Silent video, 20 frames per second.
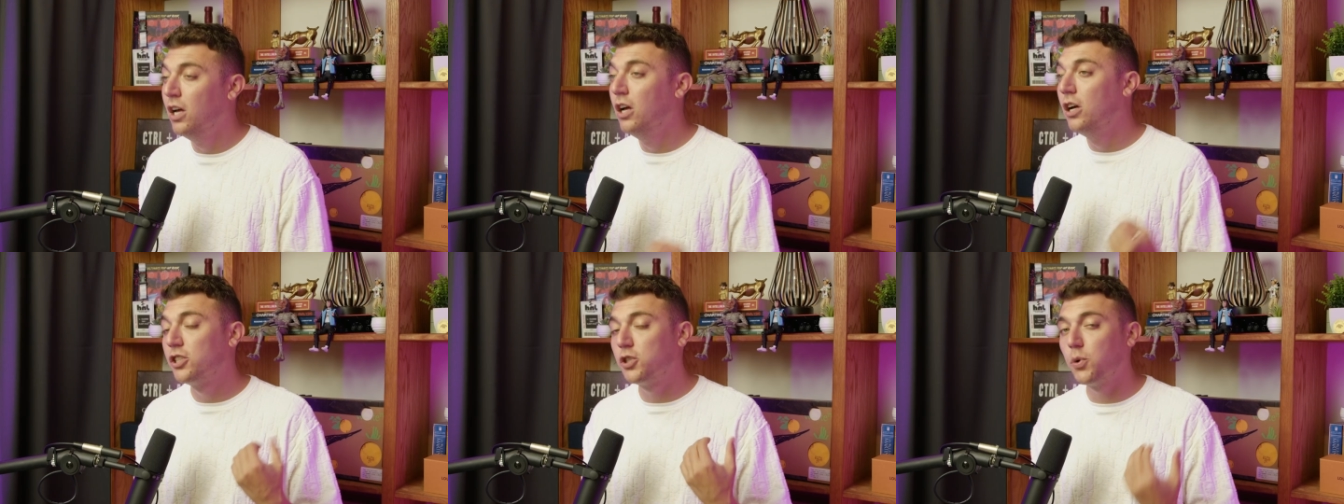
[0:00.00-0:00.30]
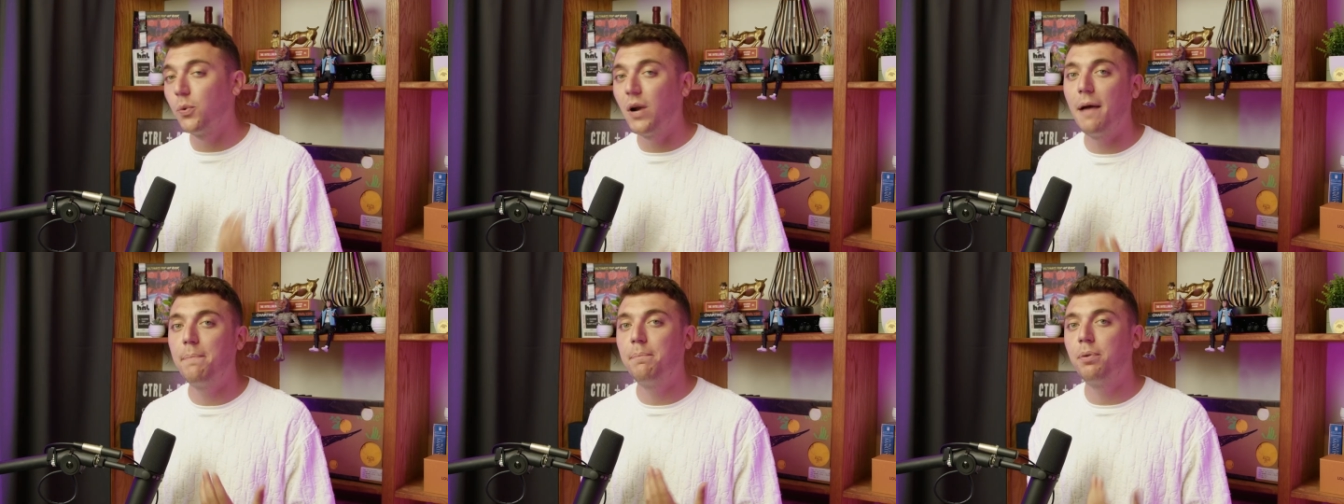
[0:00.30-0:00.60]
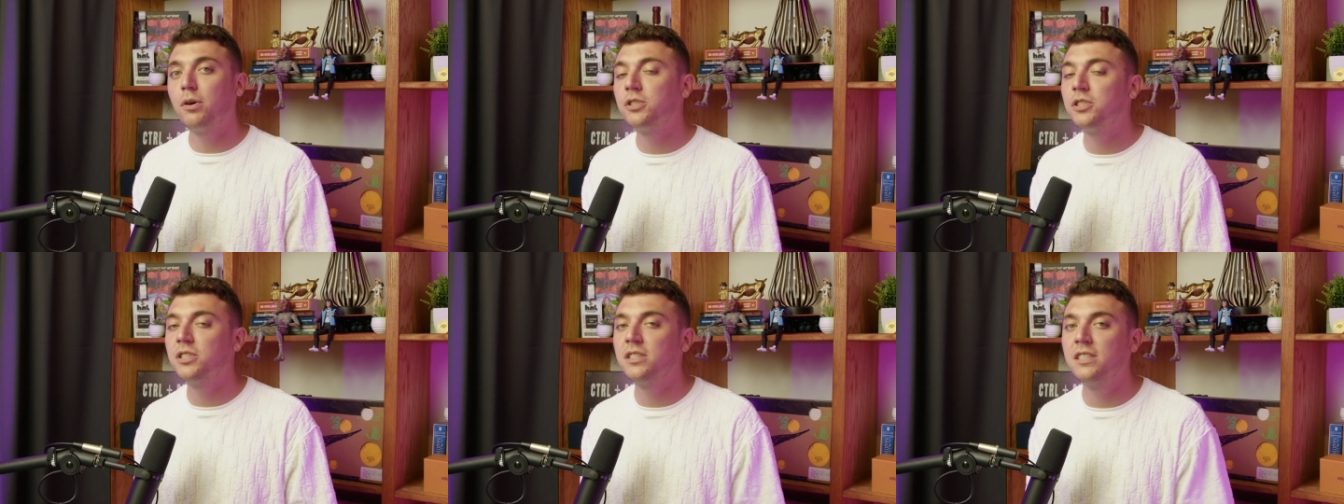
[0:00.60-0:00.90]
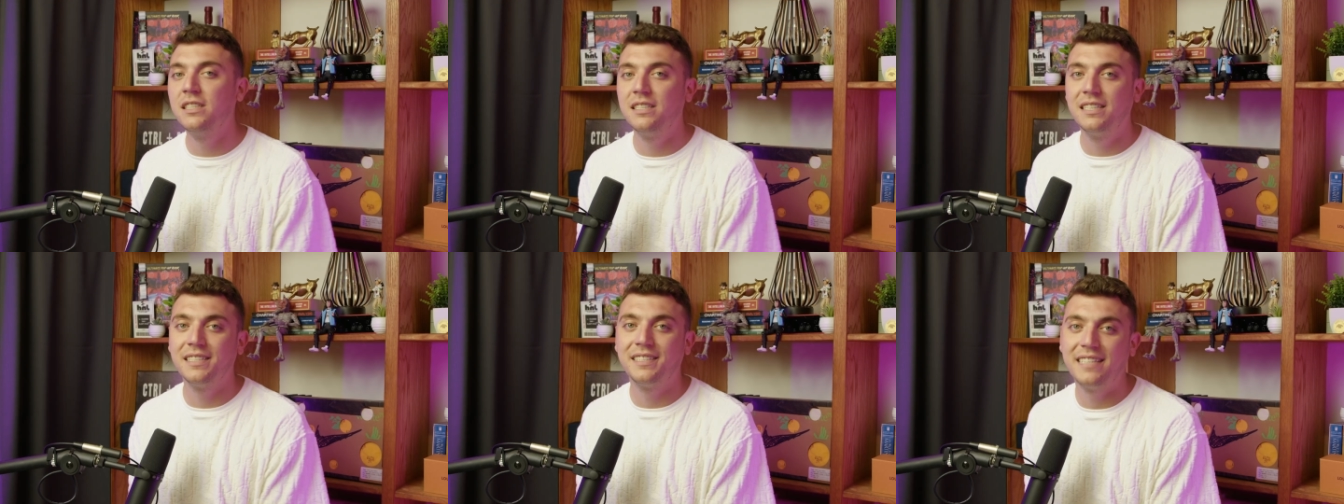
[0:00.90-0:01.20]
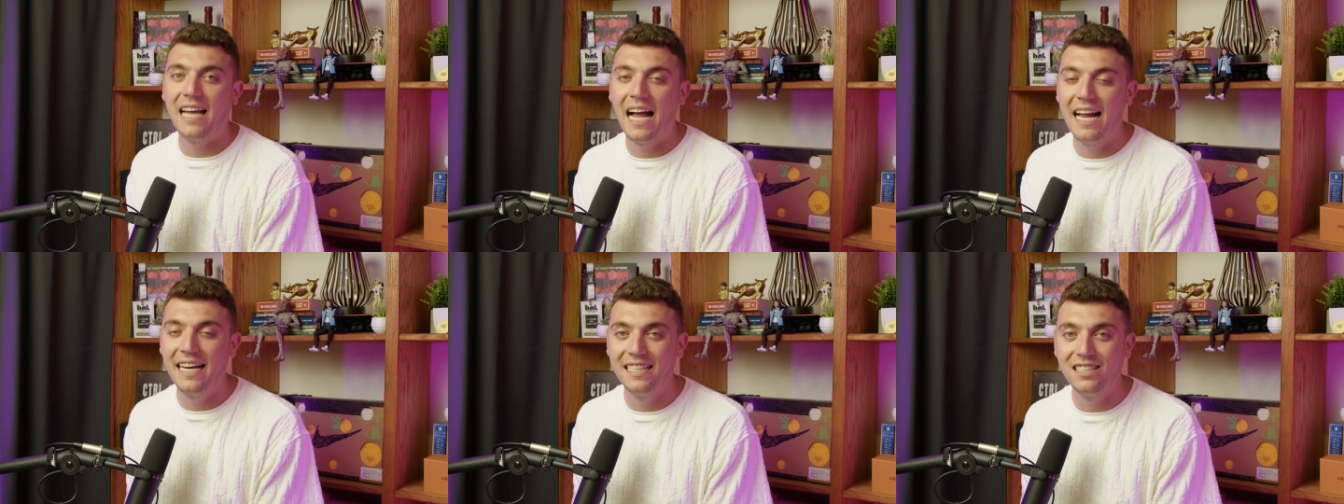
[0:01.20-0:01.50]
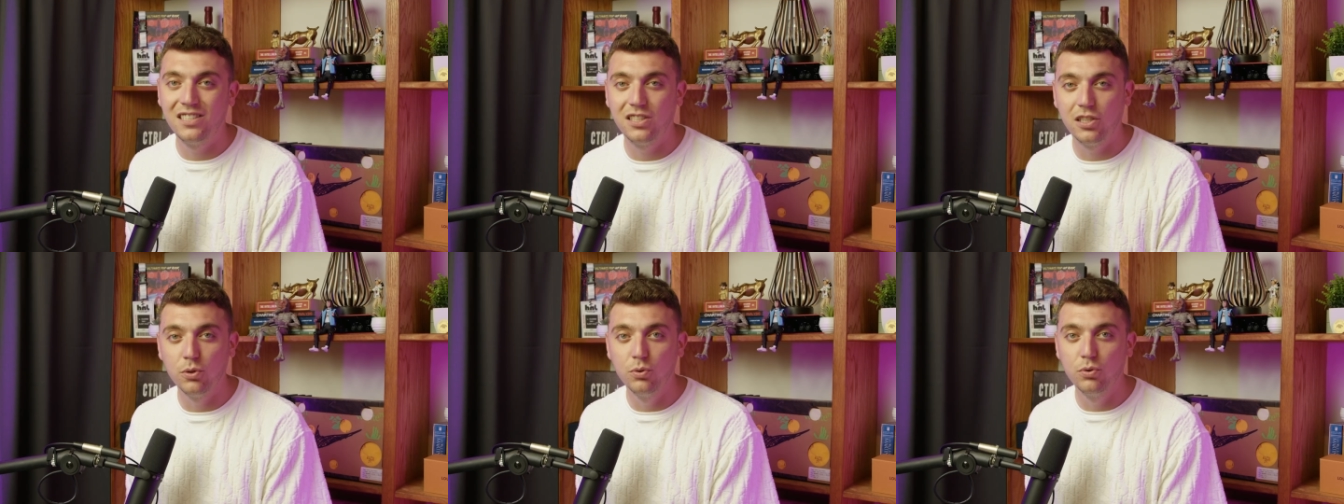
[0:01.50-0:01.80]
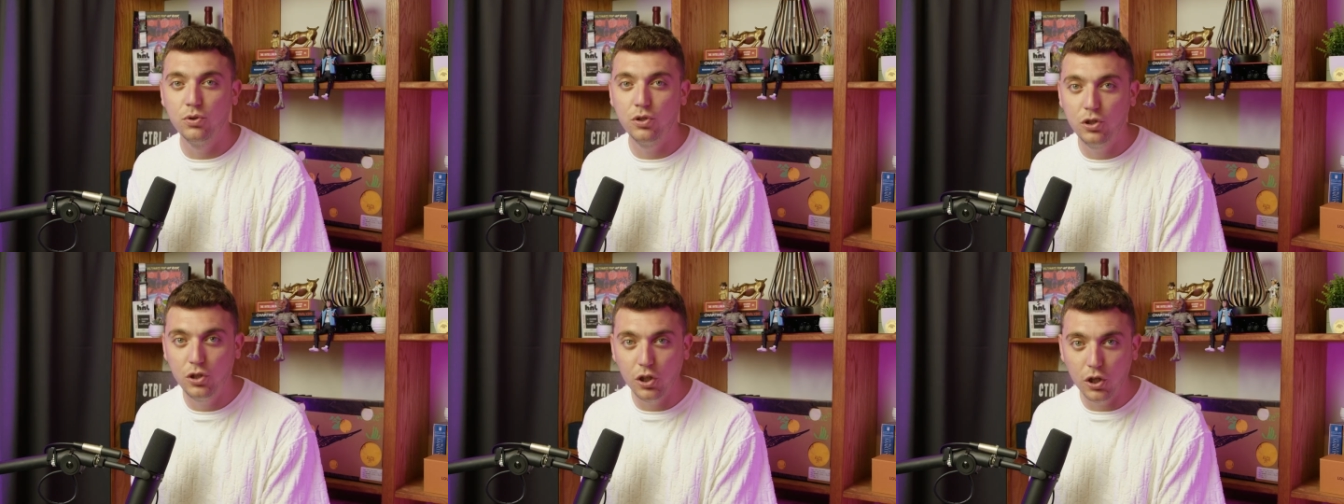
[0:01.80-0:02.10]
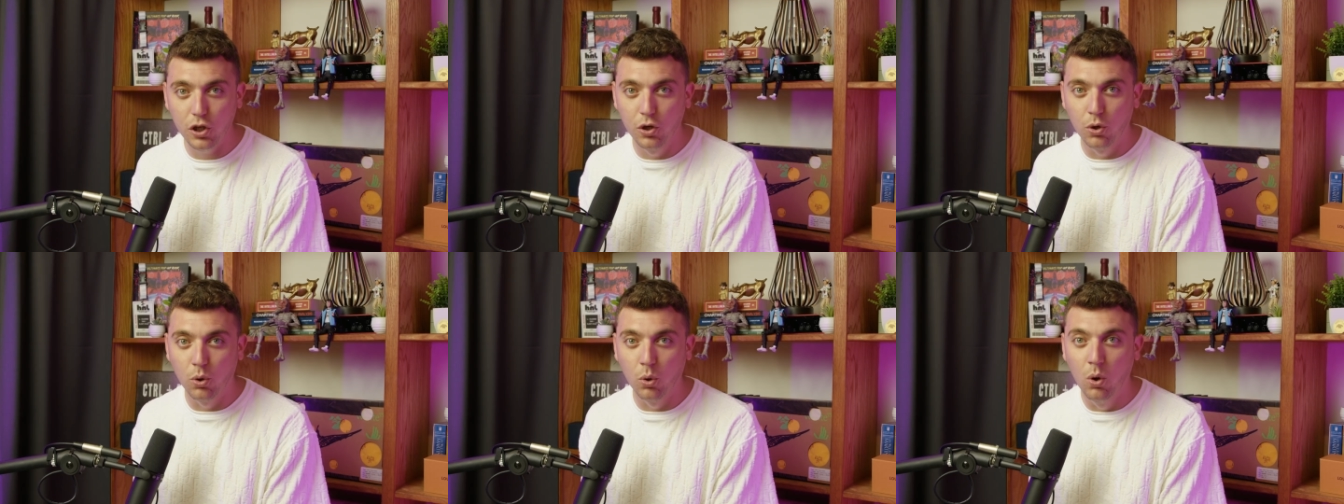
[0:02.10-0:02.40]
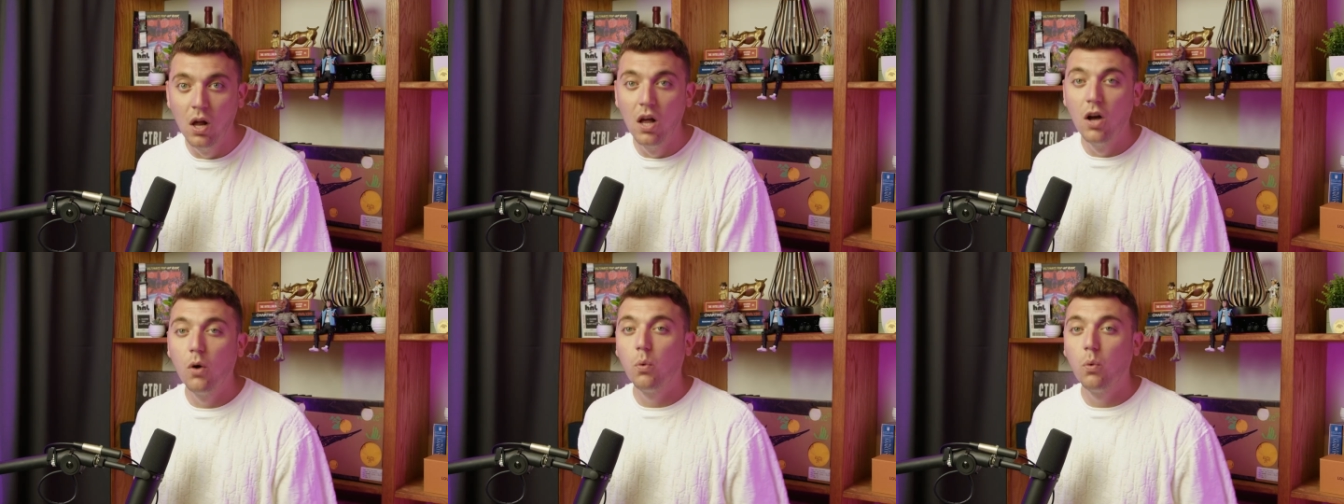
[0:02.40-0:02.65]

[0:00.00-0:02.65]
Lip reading: So what I personally decided to do